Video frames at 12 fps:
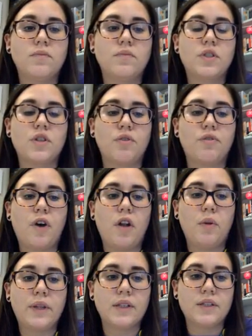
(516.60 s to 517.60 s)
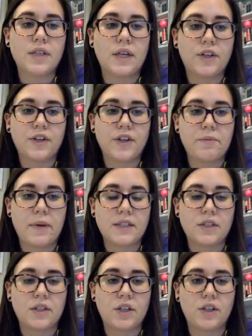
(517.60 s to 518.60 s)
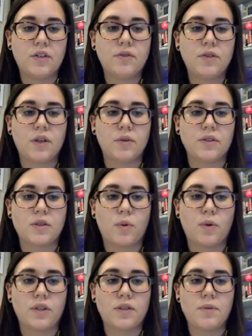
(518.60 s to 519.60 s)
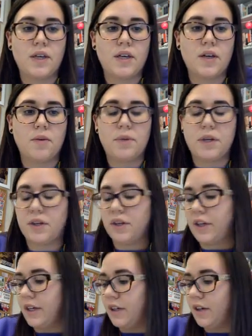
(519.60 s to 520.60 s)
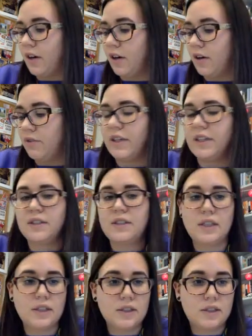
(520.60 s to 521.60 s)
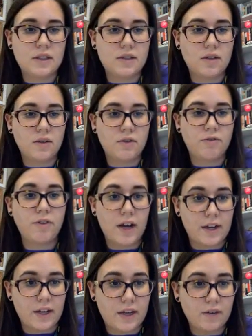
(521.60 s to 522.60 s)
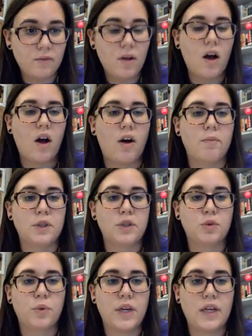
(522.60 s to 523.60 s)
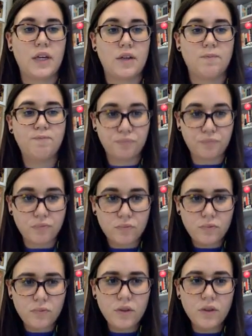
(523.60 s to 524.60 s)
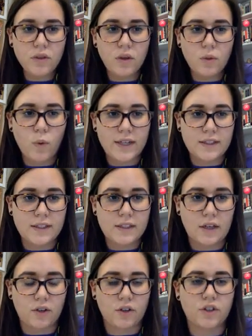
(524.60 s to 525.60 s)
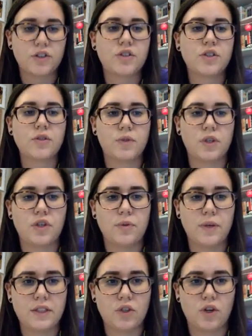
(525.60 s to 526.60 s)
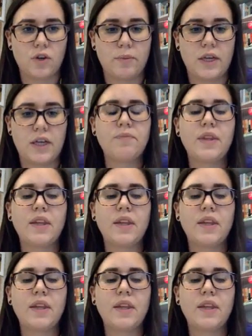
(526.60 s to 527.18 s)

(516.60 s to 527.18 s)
So following the Sand Creek Massacre, there was going to be a period of intense fighting between white settlers, the U.S. Army,